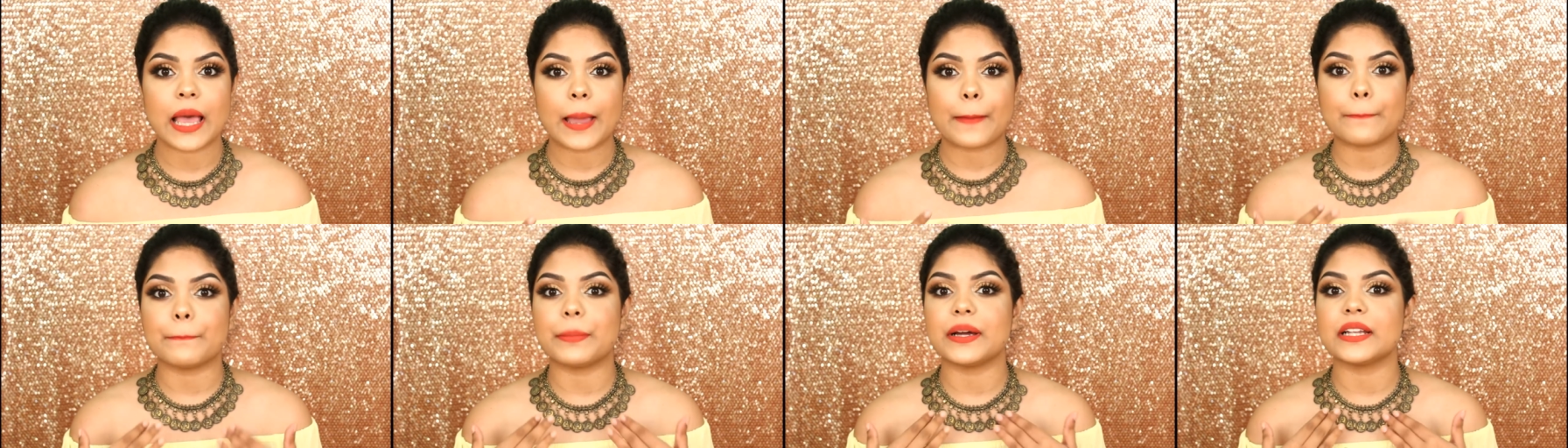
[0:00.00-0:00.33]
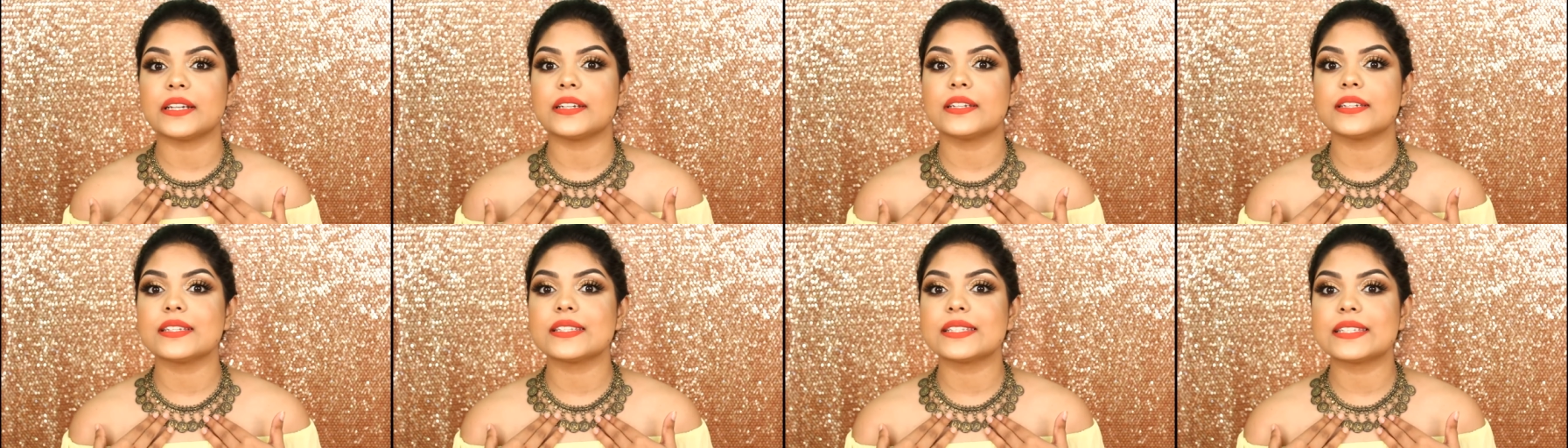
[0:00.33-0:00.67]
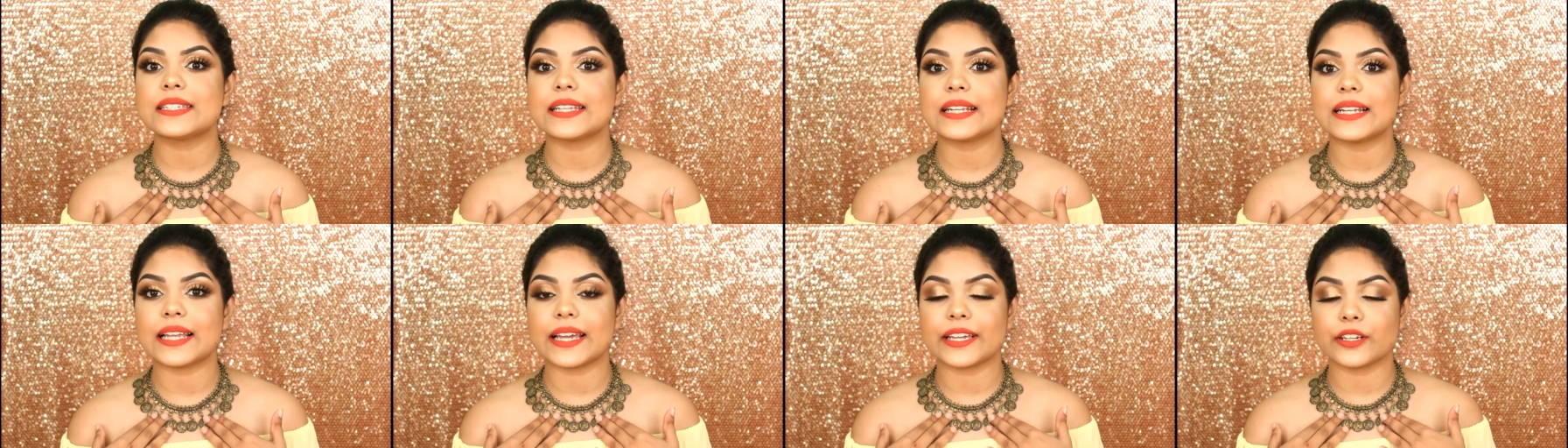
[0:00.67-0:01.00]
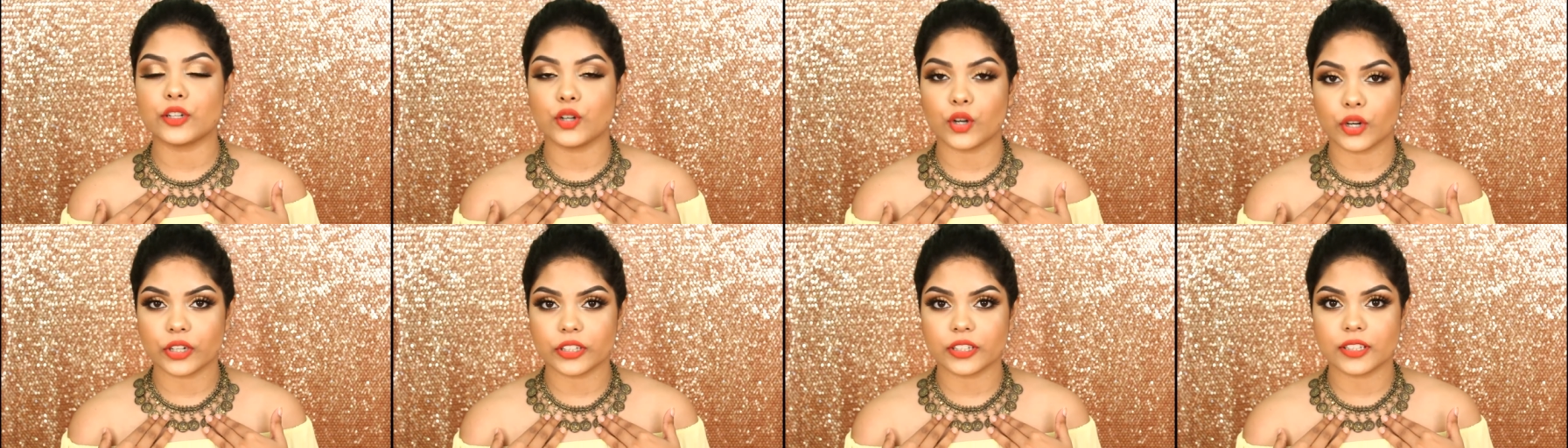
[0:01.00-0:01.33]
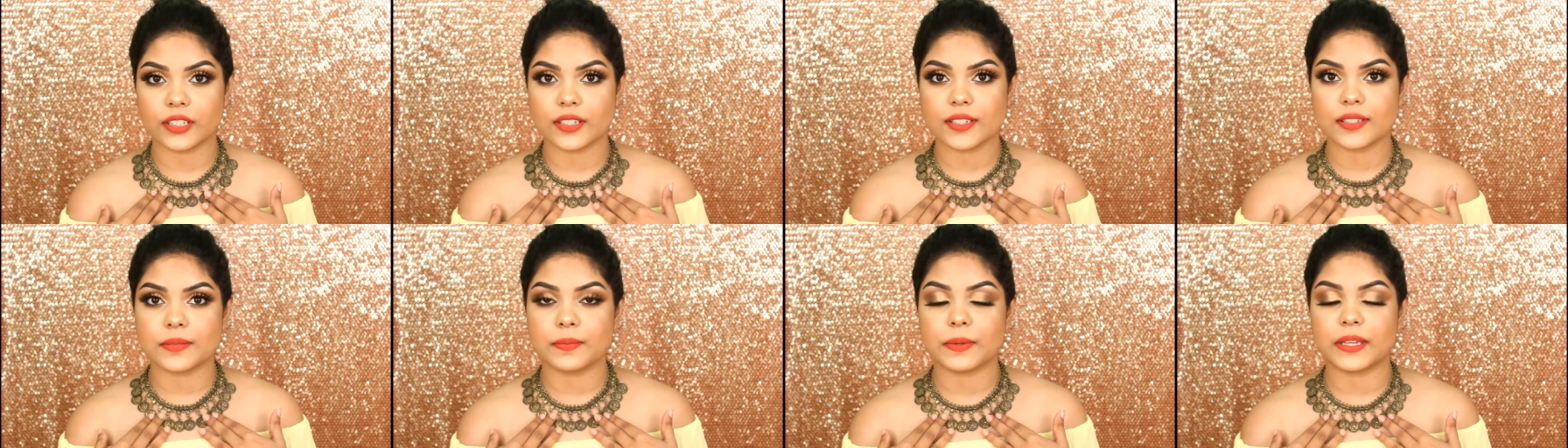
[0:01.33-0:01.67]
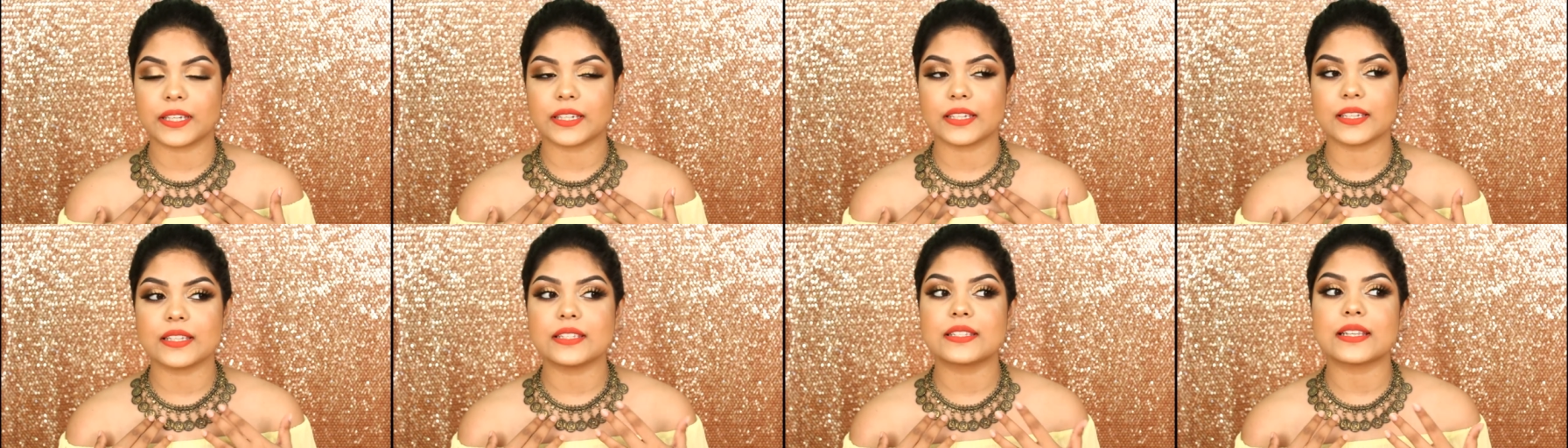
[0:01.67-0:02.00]
but still I got this
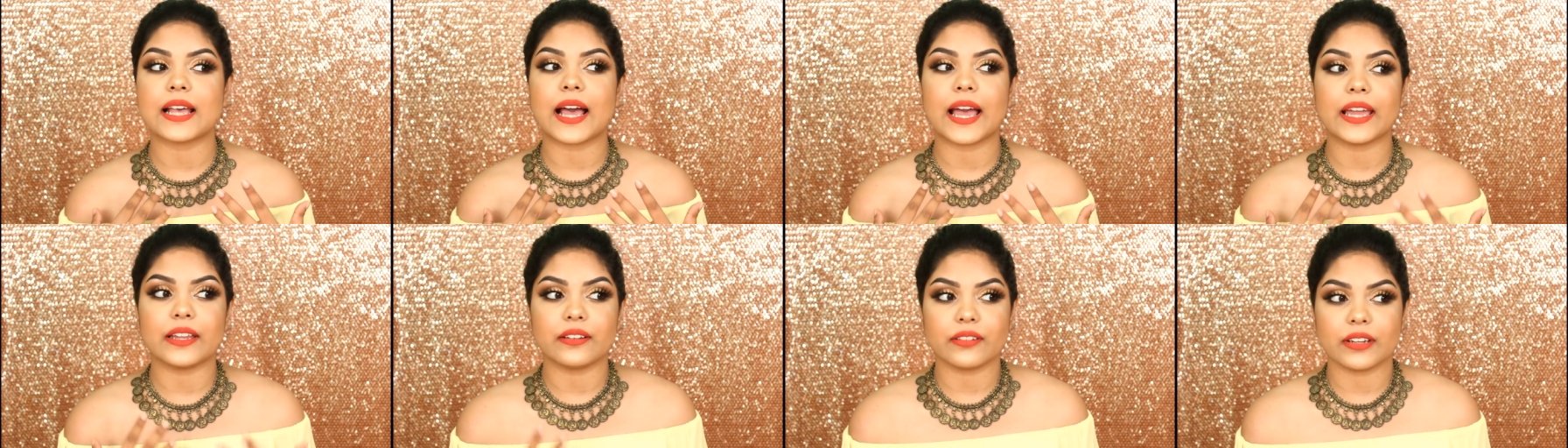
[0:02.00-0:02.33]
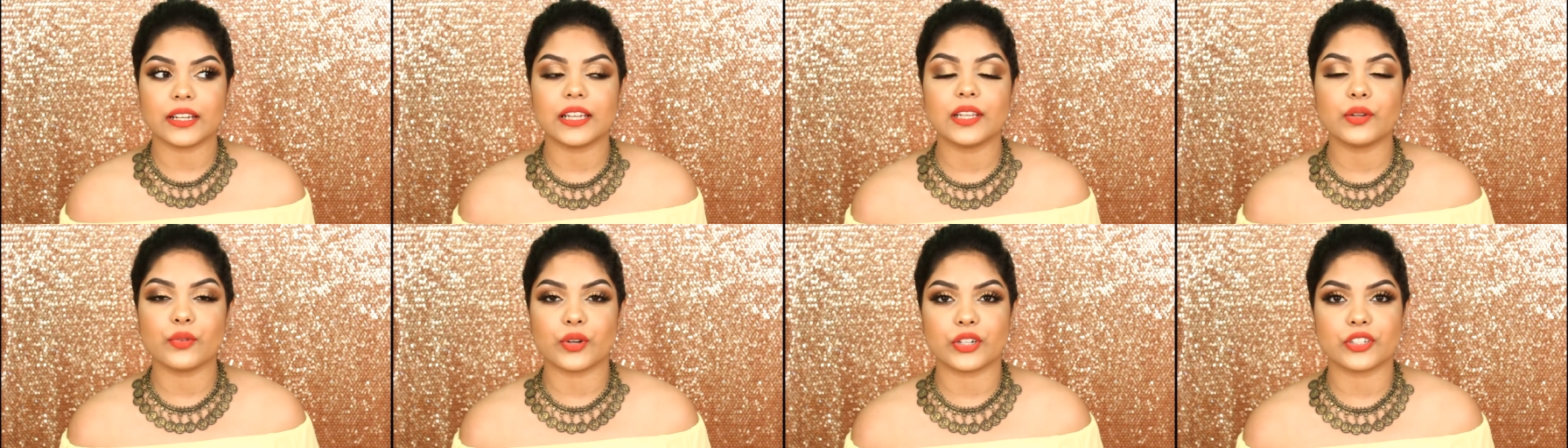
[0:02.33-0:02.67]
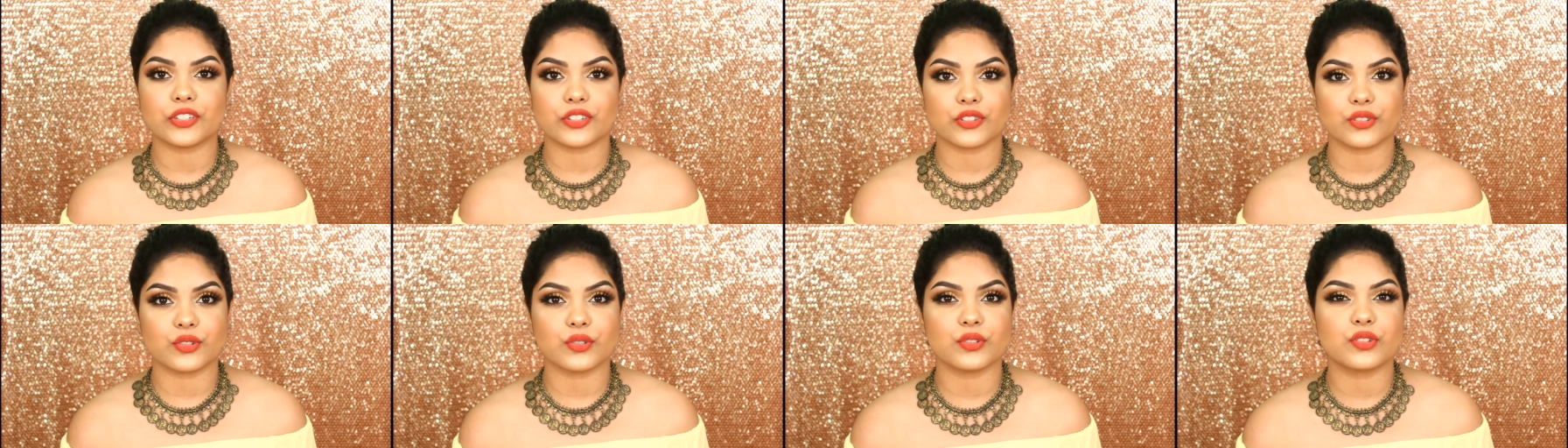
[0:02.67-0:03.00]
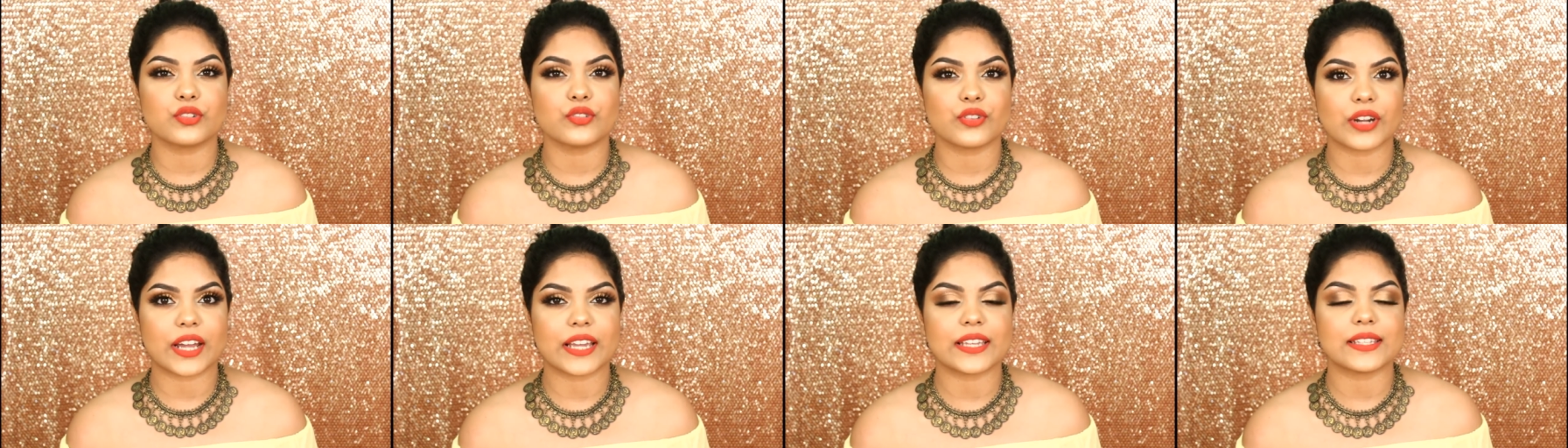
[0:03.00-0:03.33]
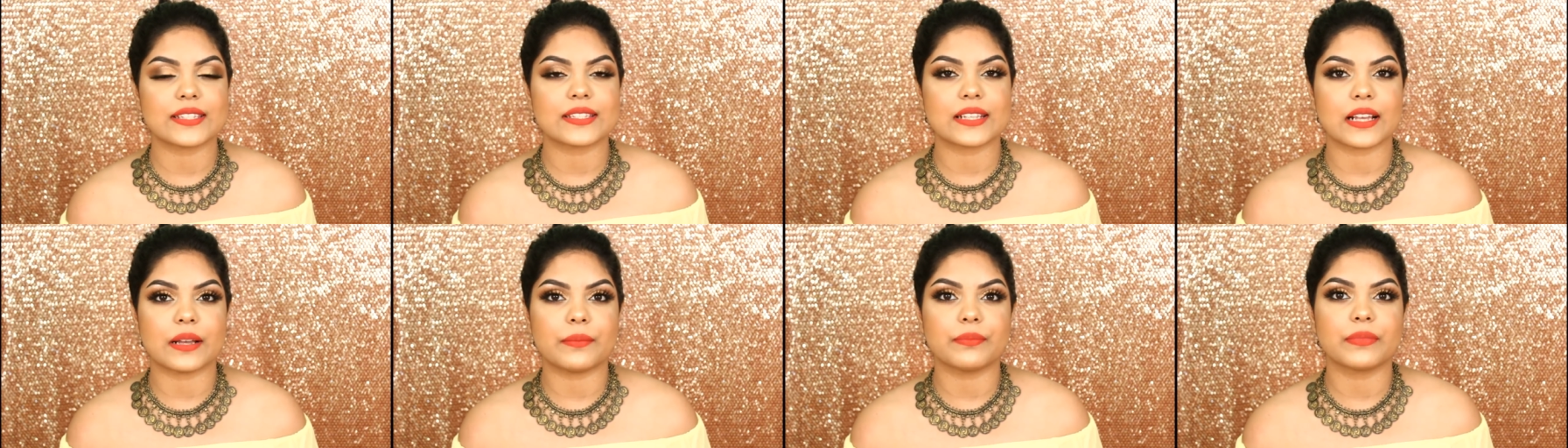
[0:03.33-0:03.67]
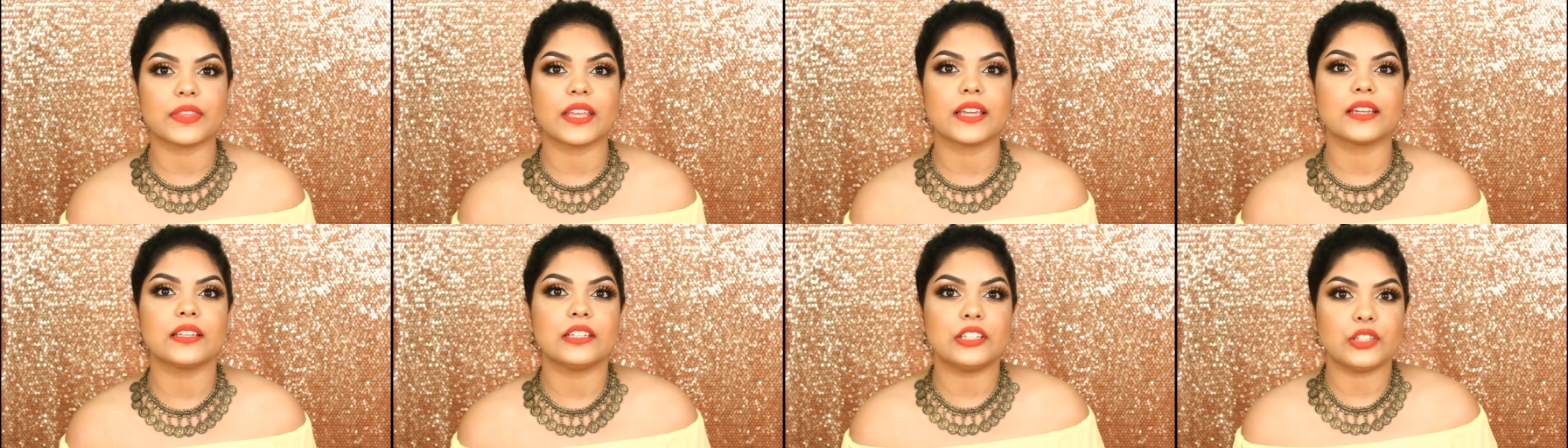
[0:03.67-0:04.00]
because I really wanted to try
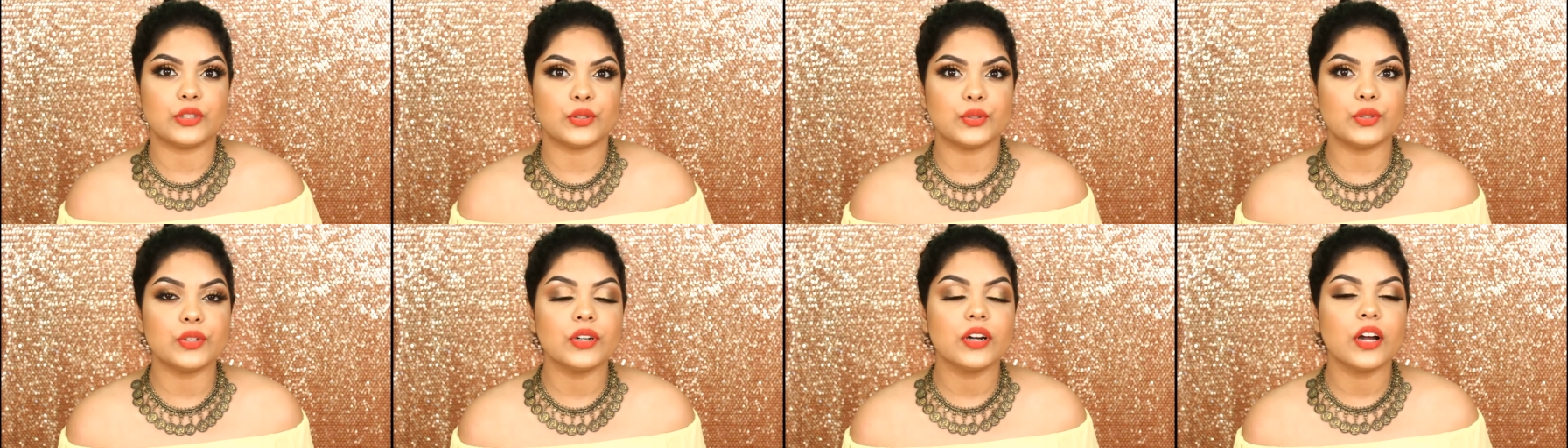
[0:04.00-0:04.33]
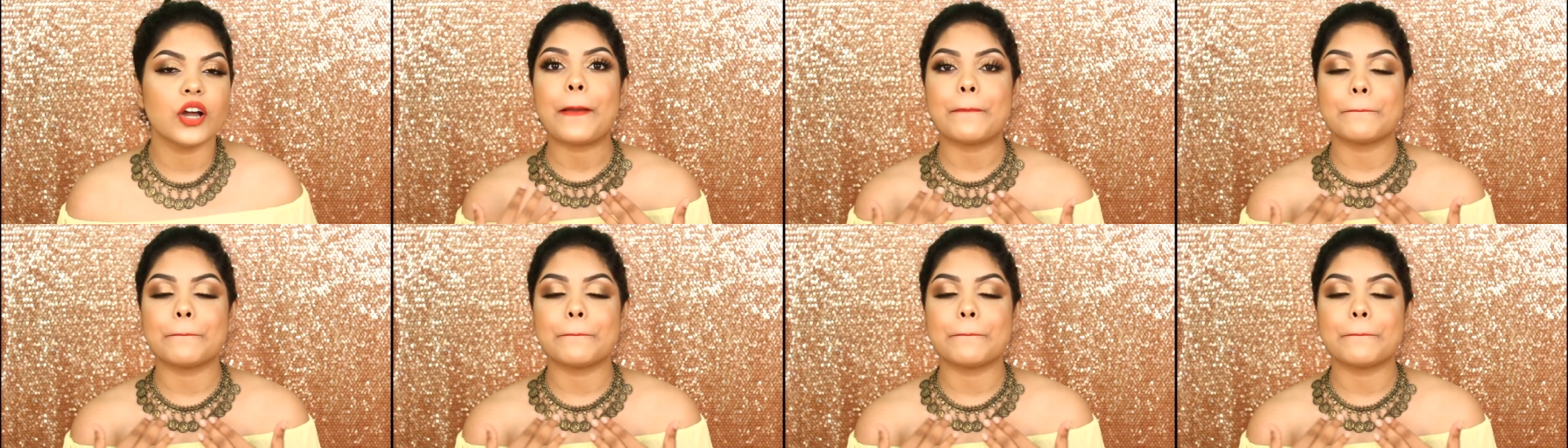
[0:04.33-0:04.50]
something new.